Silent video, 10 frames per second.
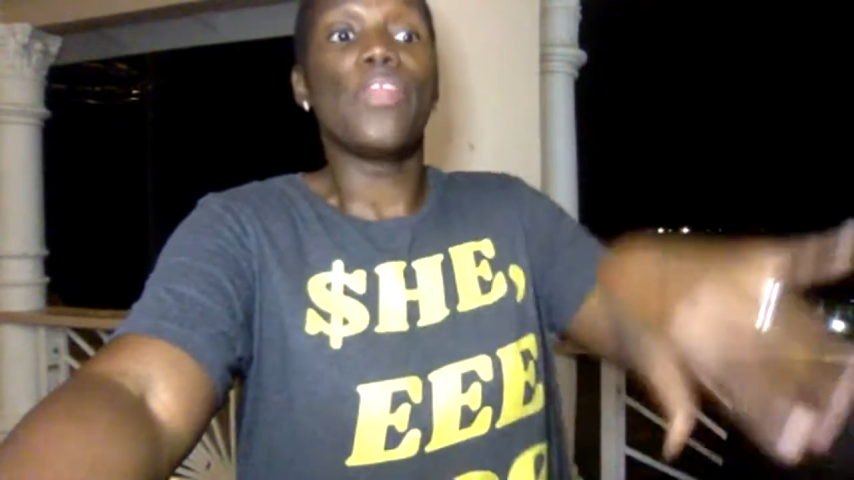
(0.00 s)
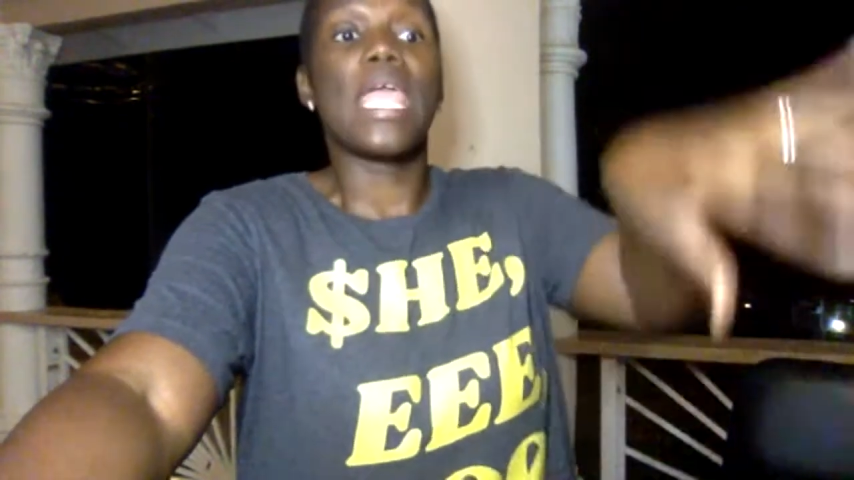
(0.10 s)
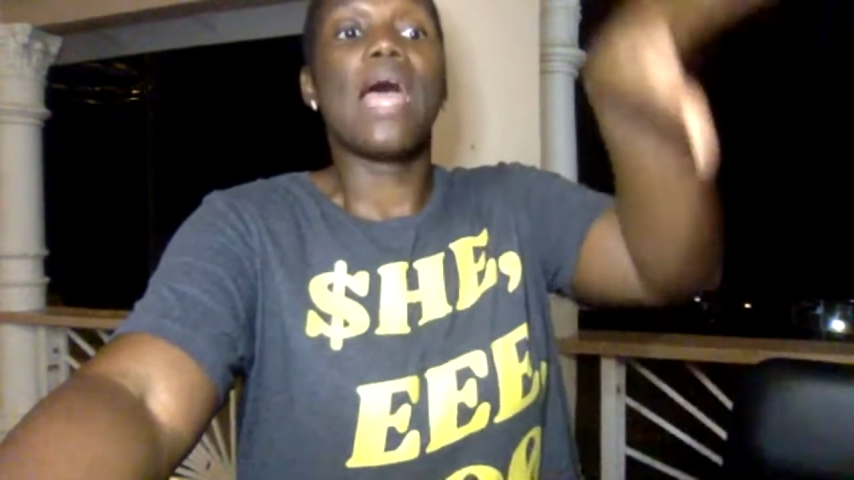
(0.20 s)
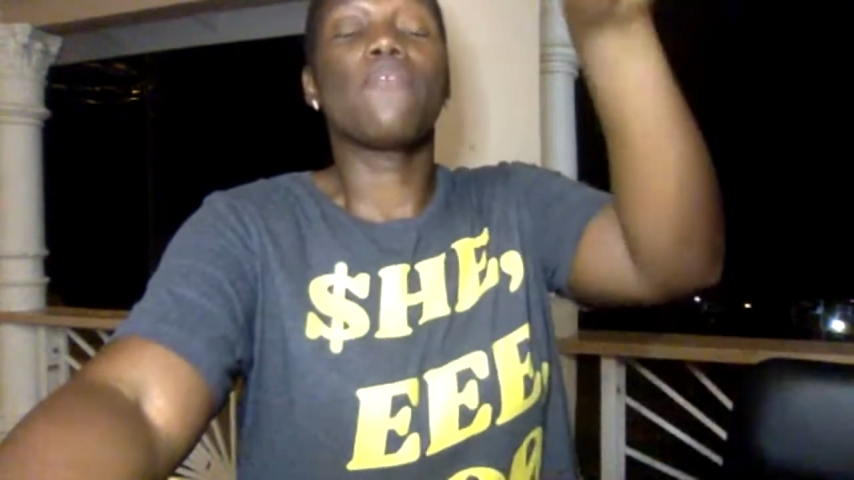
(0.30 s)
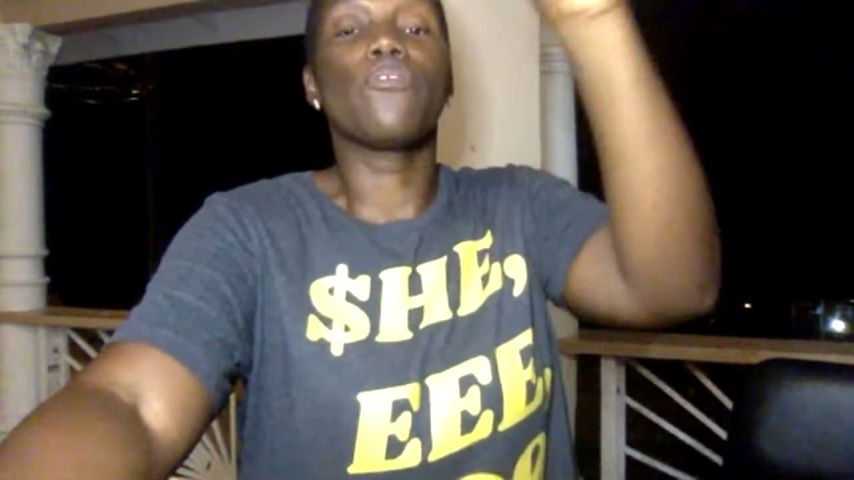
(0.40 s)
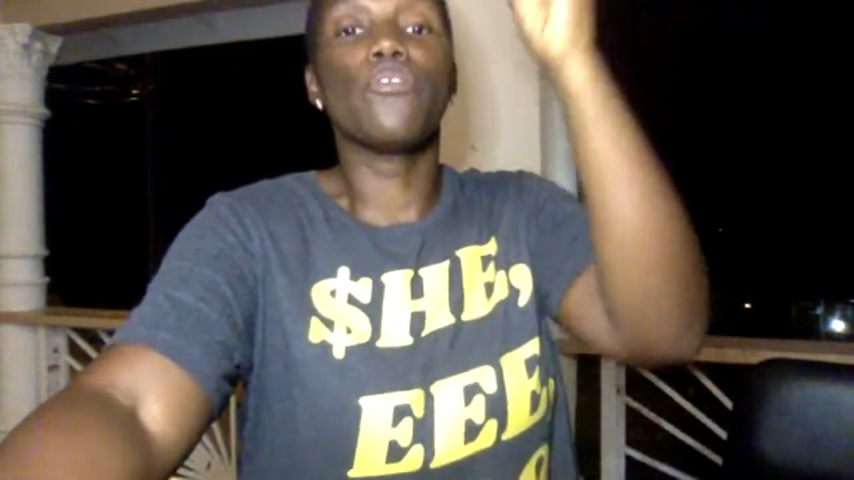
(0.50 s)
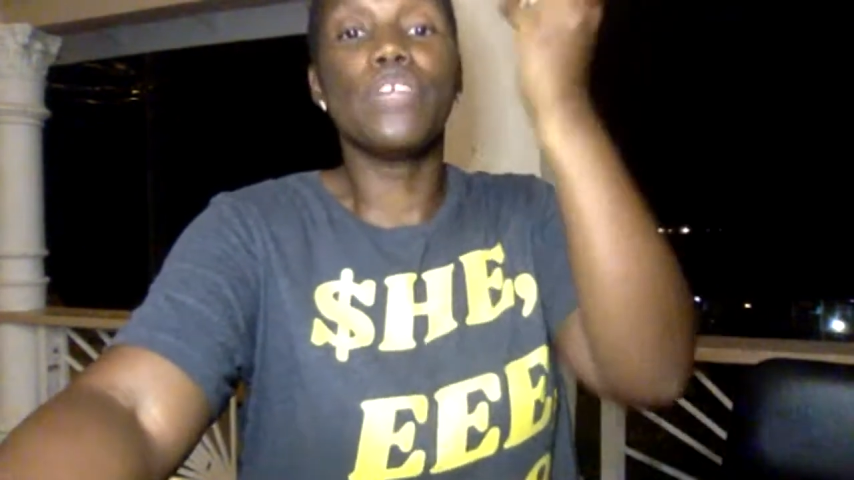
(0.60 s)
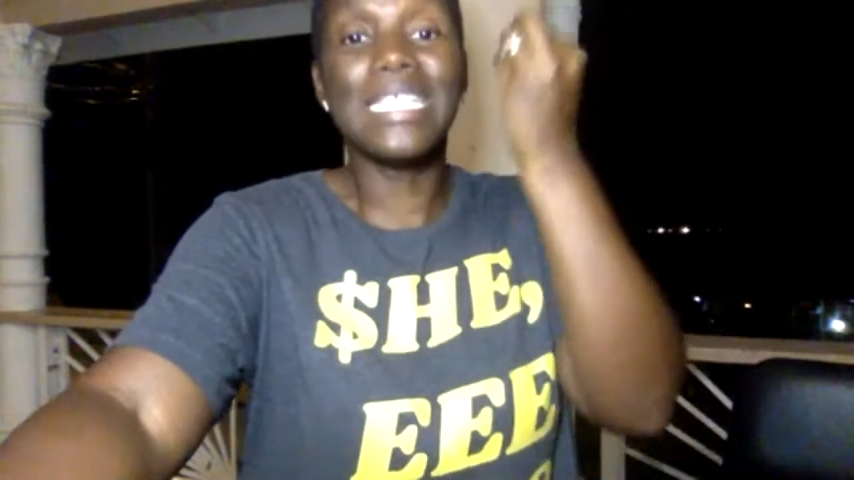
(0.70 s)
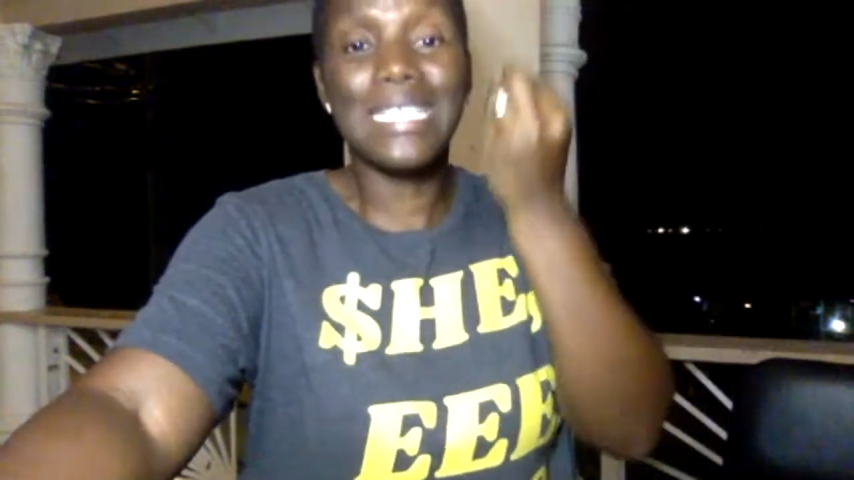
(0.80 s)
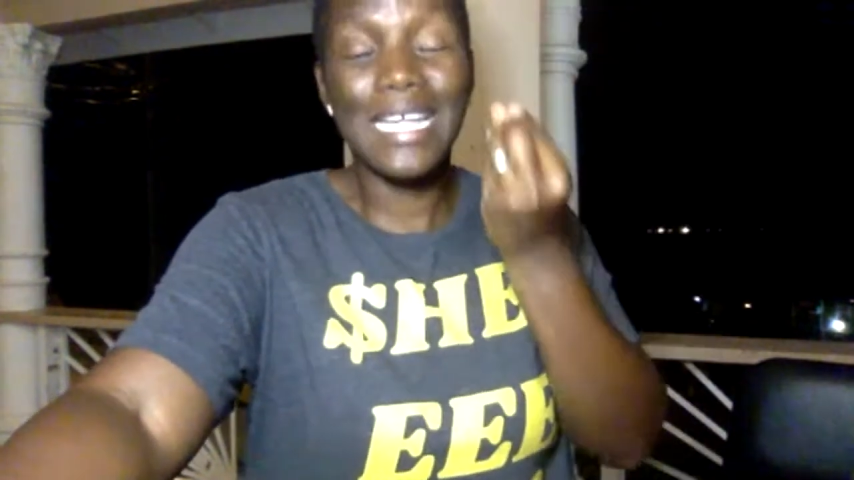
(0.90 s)
have
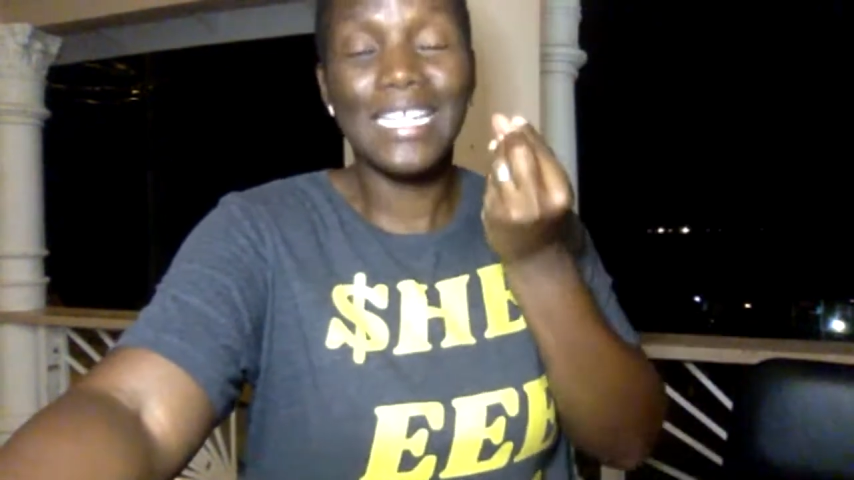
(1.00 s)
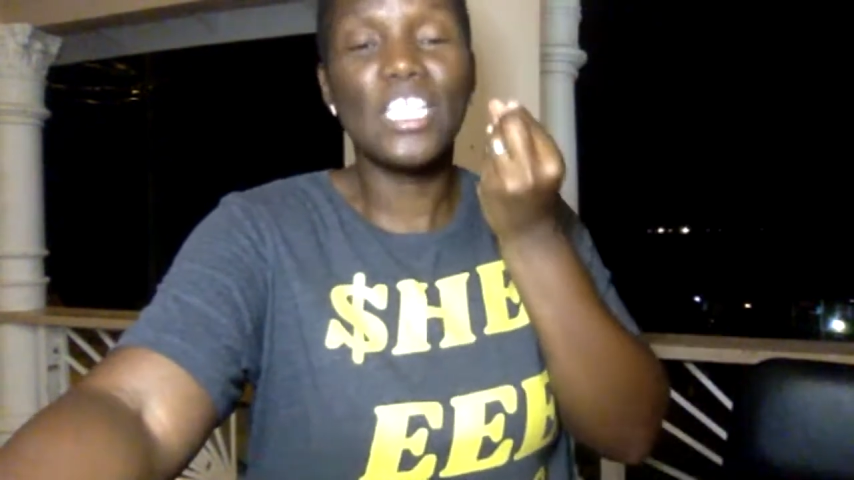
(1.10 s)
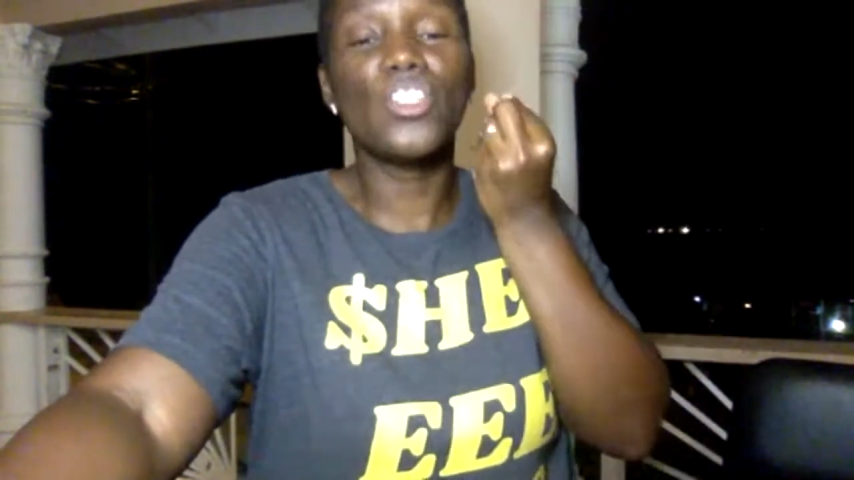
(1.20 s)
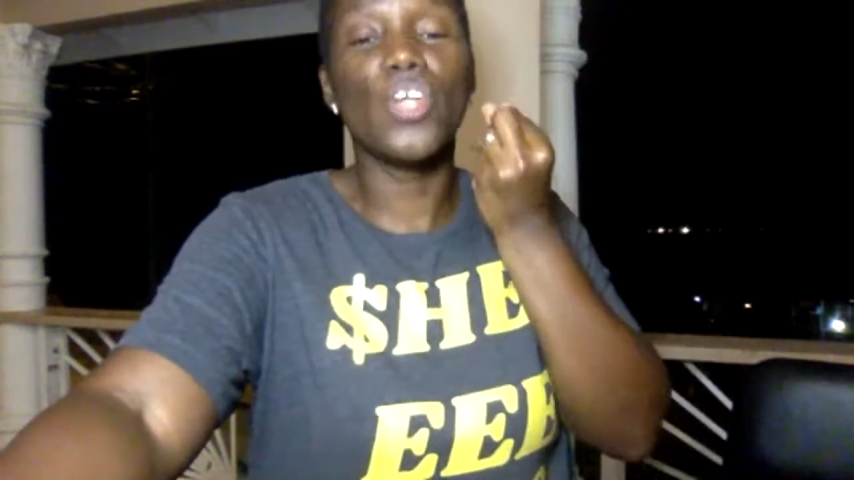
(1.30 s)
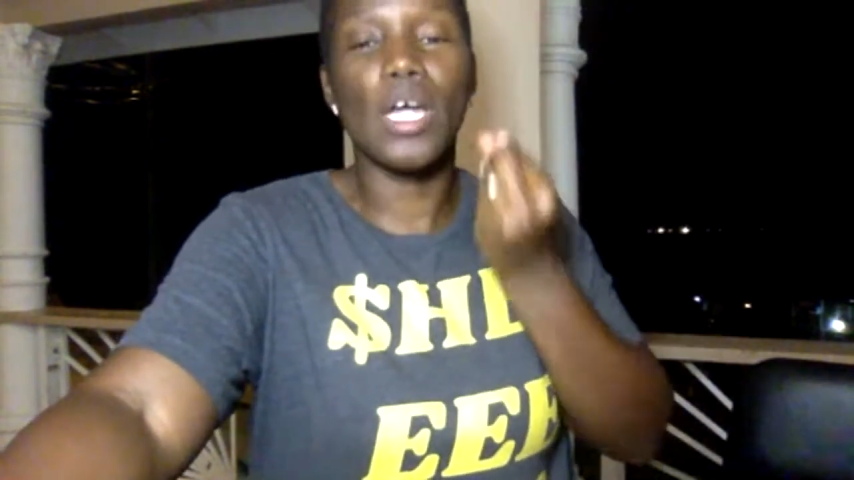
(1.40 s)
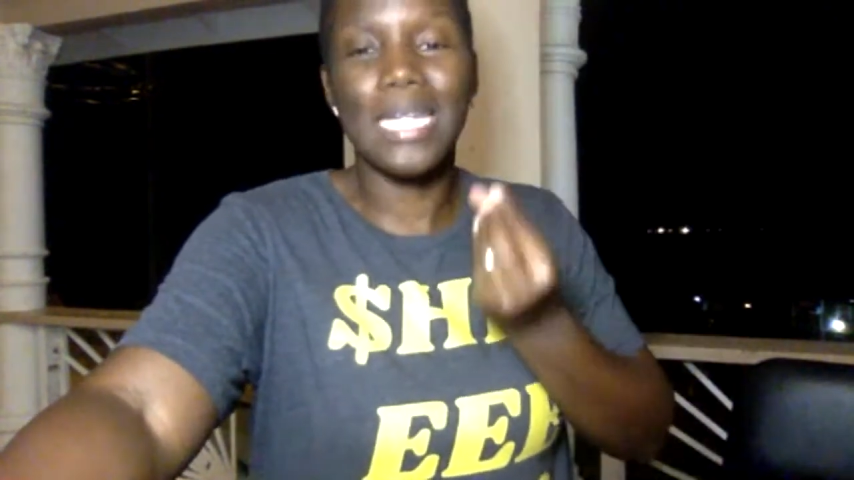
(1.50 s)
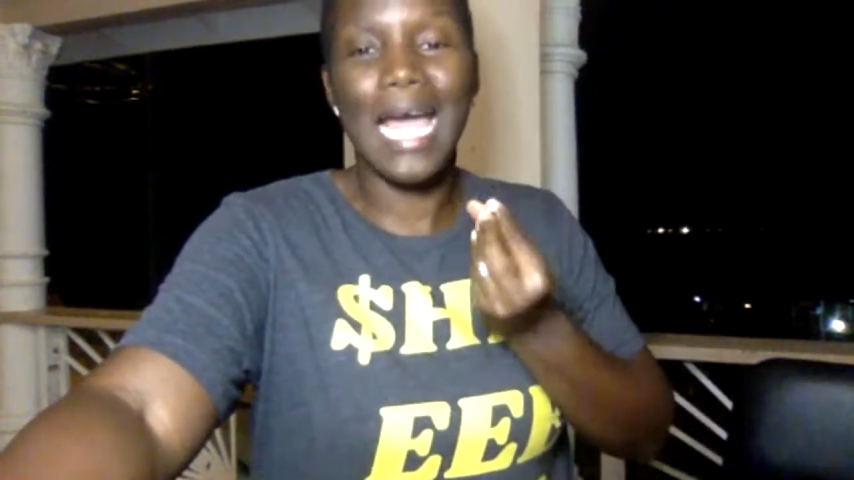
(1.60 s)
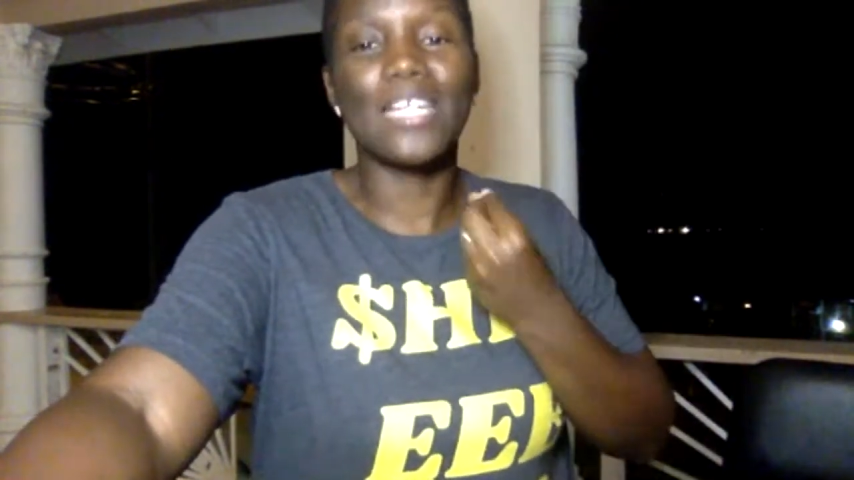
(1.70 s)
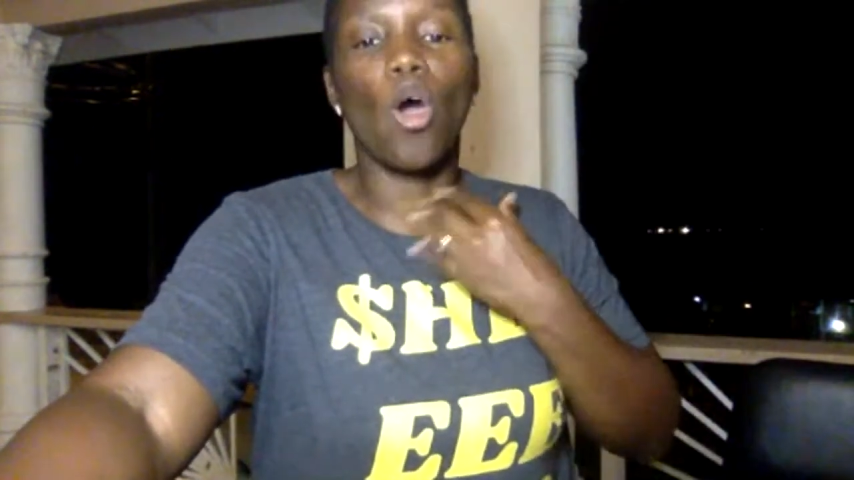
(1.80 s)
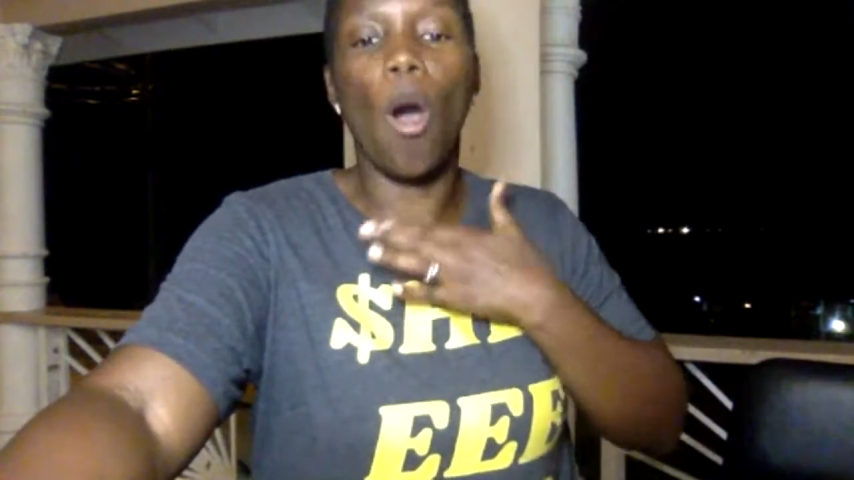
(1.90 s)
recently done an